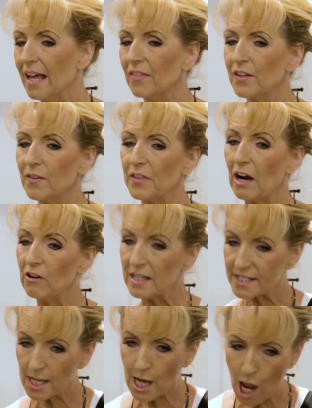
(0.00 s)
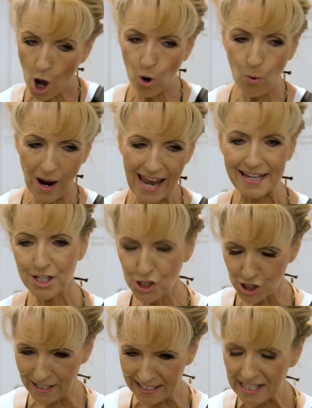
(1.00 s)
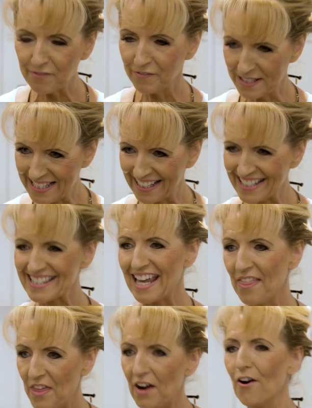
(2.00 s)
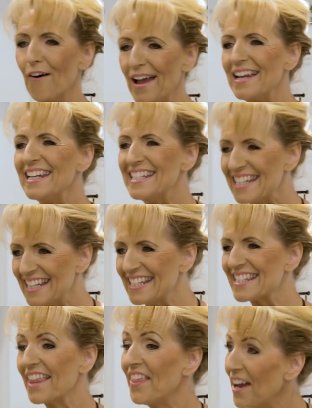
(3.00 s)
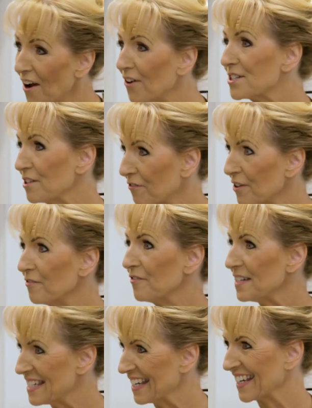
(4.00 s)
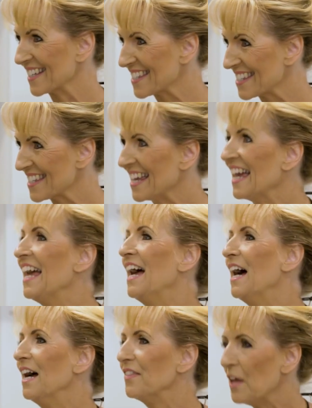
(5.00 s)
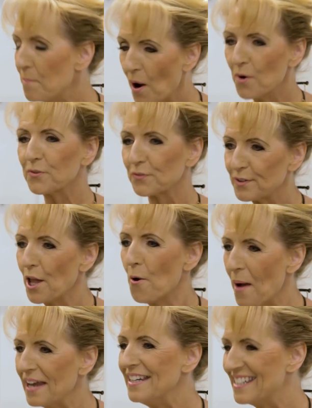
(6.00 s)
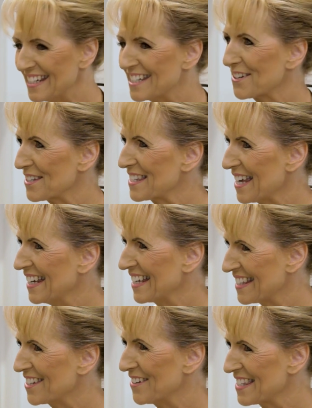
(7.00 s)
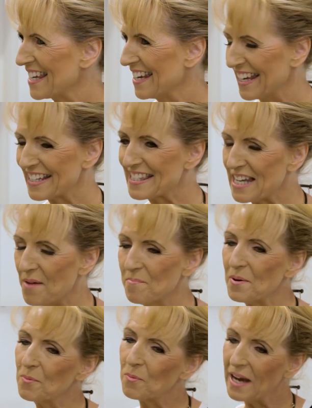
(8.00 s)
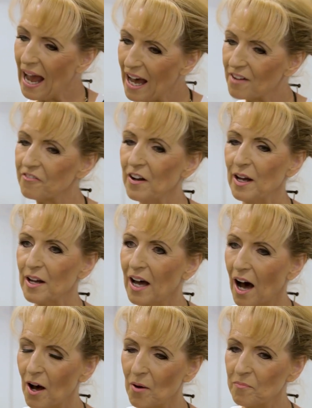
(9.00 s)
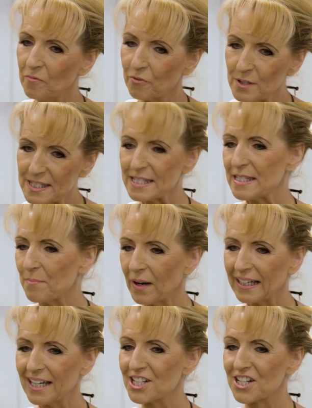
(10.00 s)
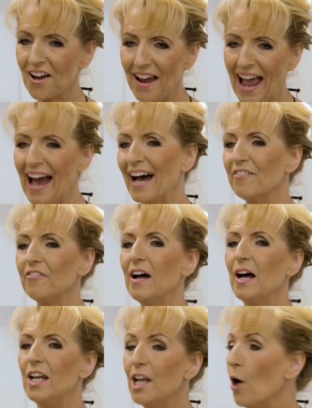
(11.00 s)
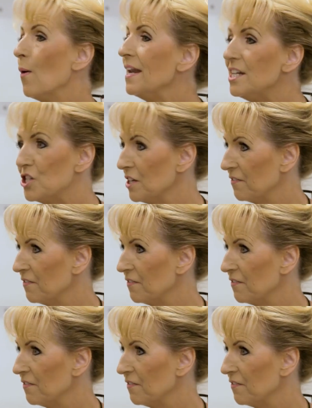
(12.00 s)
that there is low energy fittings and there are LEDs, and they are different fittings. They're both low energy to a certain, yeah. to a certain extent, but we have um, for instance, in my kitchen, I have low energy